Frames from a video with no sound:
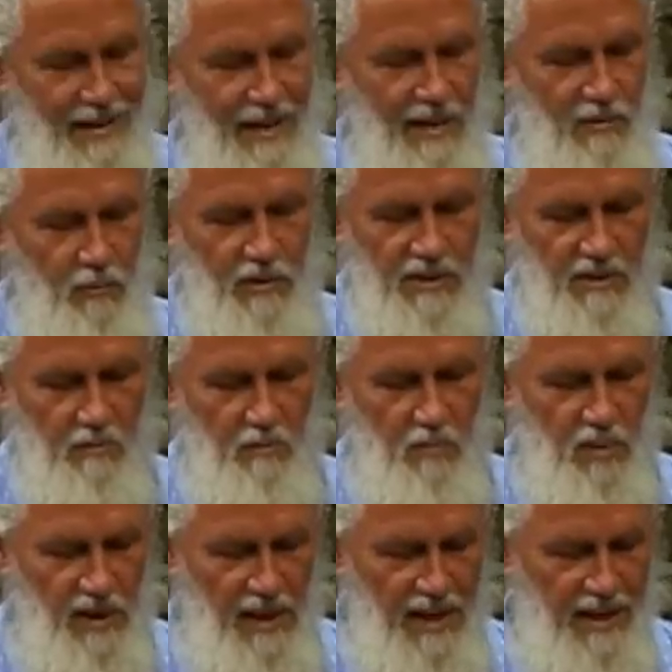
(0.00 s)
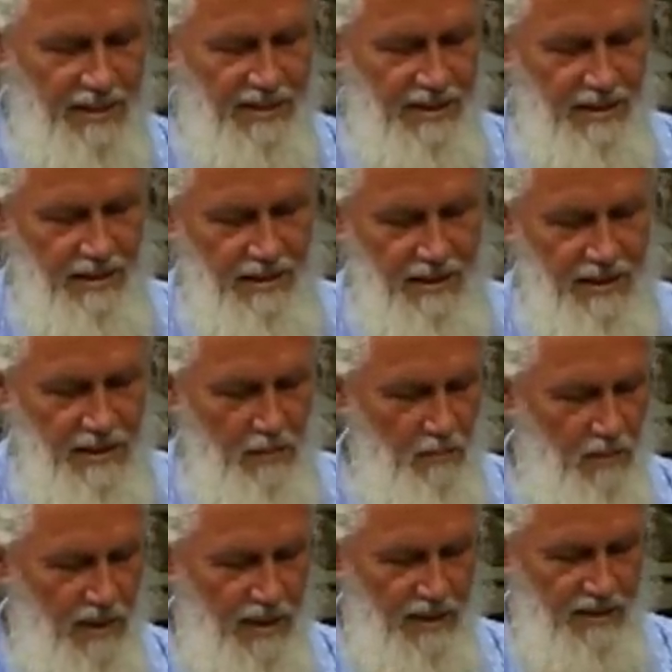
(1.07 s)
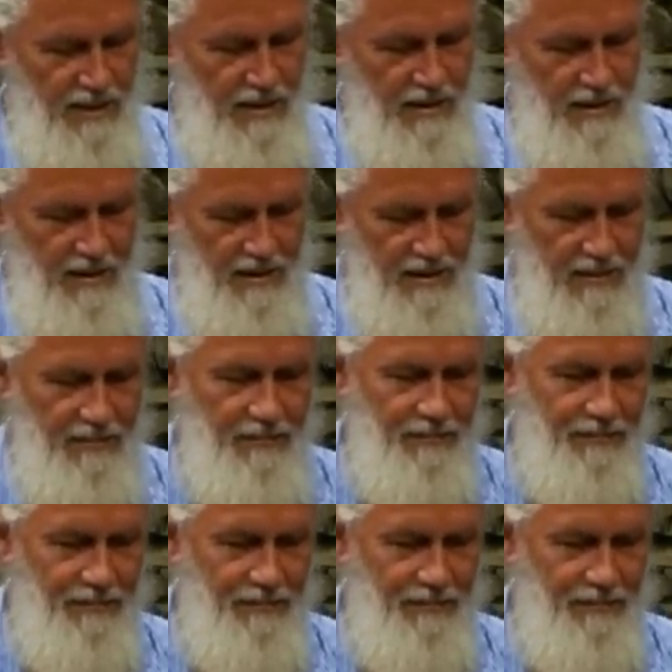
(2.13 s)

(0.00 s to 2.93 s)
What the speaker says: It was blazing, blazing hot.